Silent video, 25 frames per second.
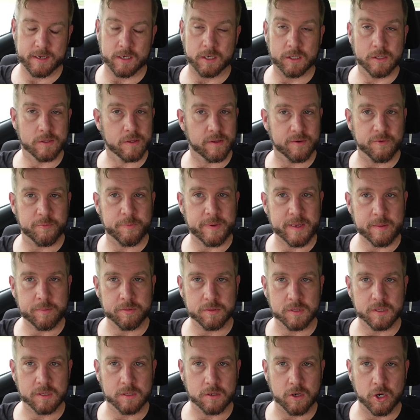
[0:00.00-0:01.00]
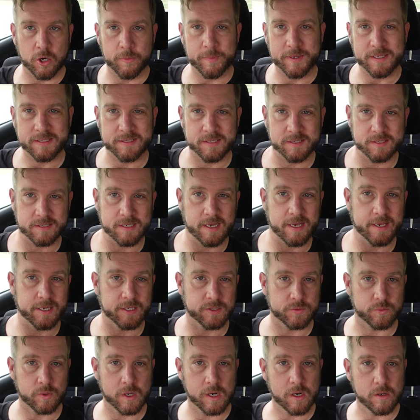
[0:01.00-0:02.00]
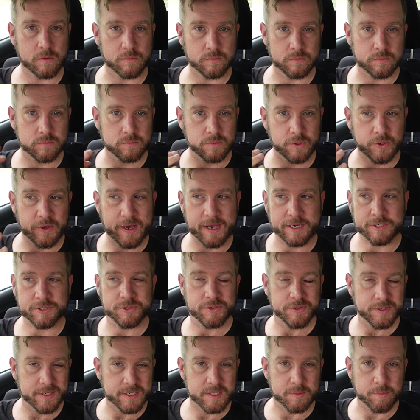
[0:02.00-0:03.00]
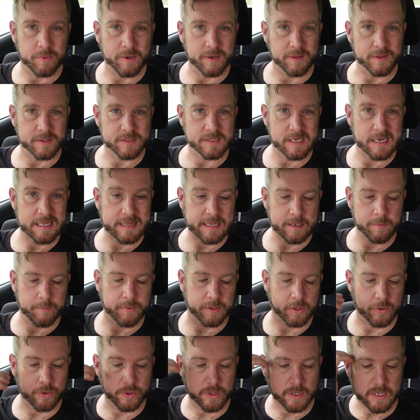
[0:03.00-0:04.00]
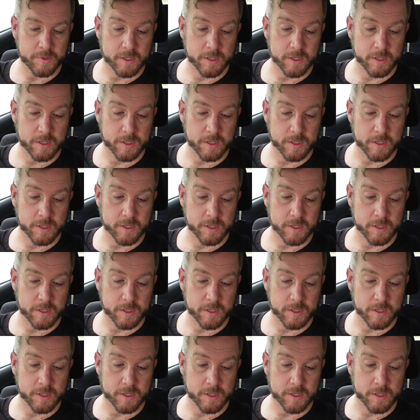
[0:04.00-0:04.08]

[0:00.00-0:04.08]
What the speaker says: A lot of people in the comments are saying as well, you actually need to bring this out, that'd be good.